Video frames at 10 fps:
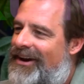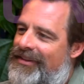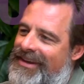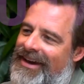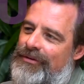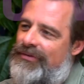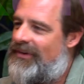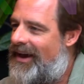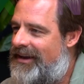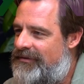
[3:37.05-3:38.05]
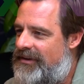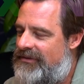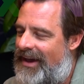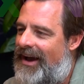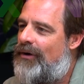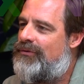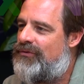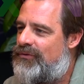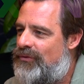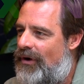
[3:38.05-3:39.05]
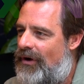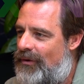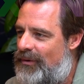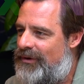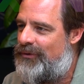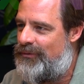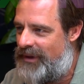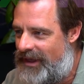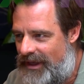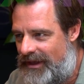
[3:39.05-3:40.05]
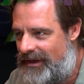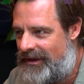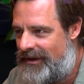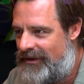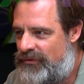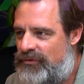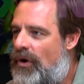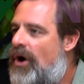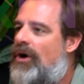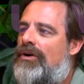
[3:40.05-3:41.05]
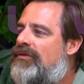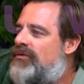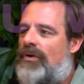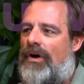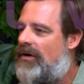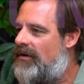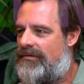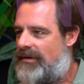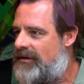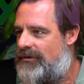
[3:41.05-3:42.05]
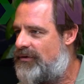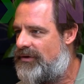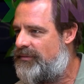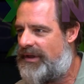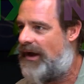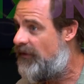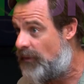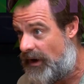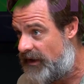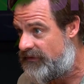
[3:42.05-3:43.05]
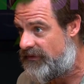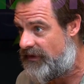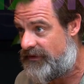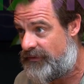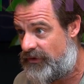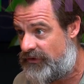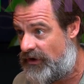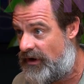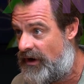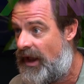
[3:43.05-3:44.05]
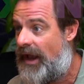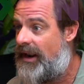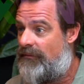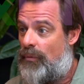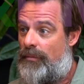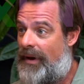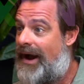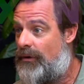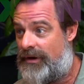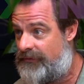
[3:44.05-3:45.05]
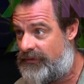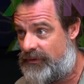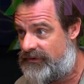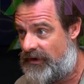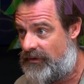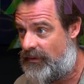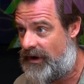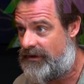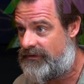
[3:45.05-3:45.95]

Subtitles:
on the other side of this, how strong will you be? Stronger than you could be otherwise, that's for sure. And have more power and influence otherwise.